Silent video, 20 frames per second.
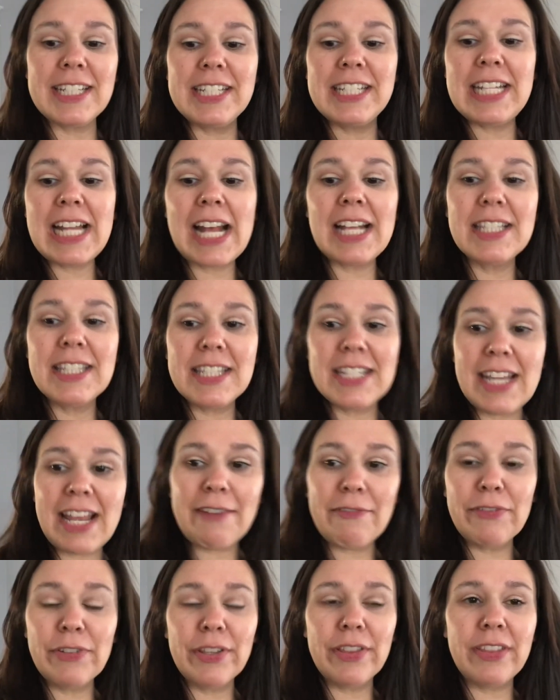dust
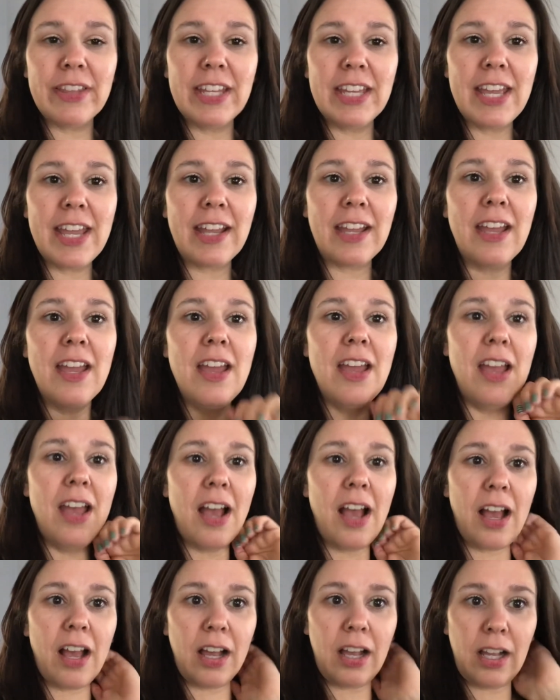everything
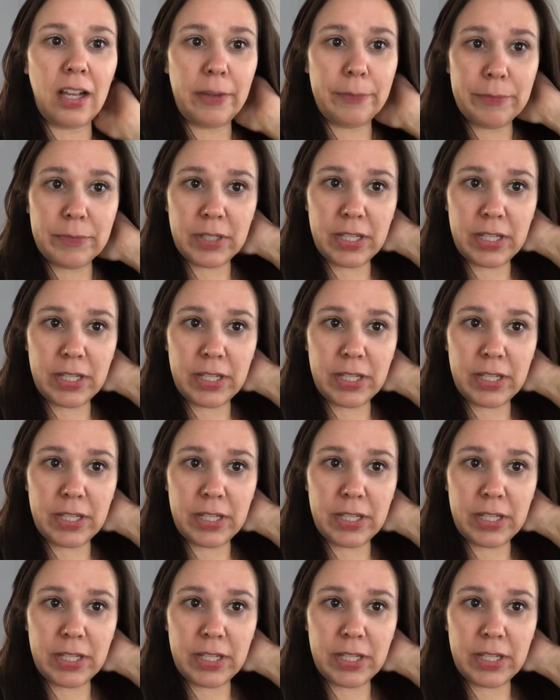um,